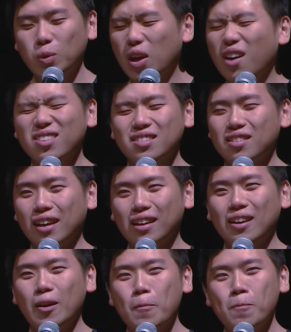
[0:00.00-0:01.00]
We all sing,
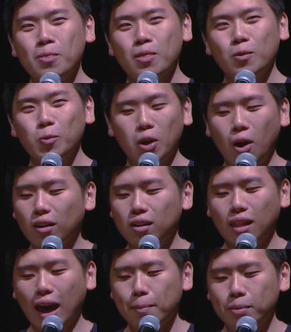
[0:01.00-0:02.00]
we all
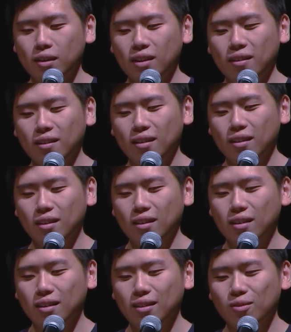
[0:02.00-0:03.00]
clap.
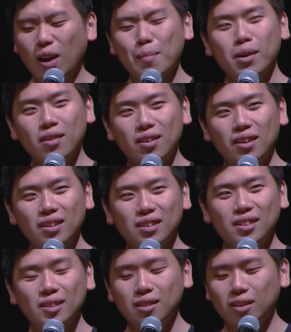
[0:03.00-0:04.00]
Grandmother
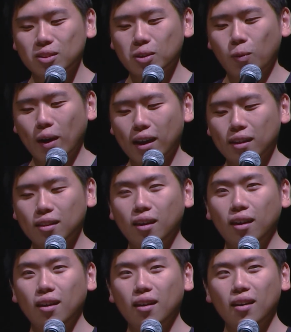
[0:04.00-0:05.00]
sits
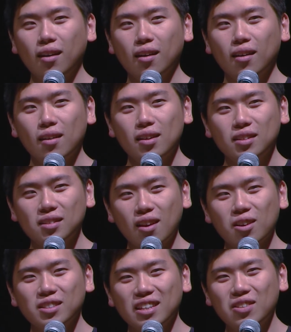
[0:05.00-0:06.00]
quietly,
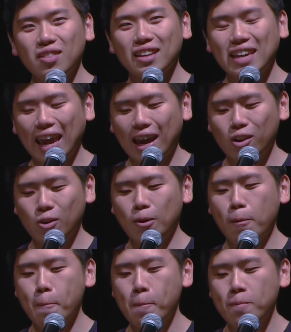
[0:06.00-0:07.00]
stares into the candle,
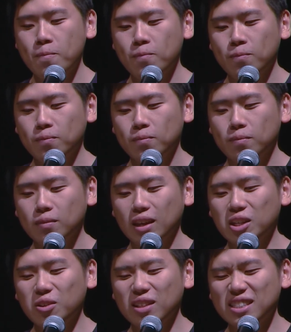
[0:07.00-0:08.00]

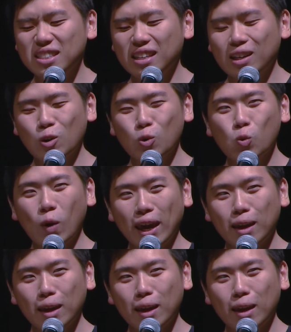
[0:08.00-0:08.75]
into the single